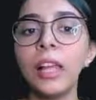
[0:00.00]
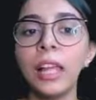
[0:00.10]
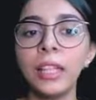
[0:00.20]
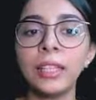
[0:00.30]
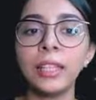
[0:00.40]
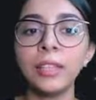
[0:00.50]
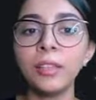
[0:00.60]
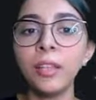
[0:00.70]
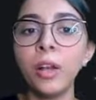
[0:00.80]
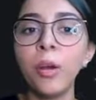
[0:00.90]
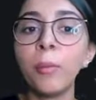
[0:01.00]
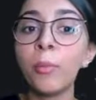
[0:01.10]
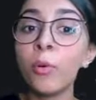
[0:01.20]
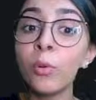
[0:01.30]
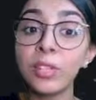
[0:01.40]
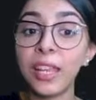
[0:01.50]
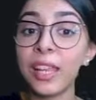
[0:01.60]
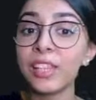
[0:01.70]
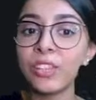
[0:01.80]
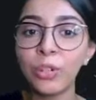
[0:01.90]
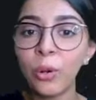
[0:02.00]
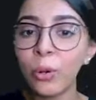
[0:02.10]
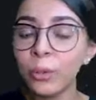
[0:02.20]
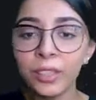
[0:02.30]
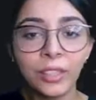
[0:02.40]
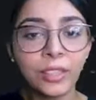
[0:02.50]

and then, most extraordinary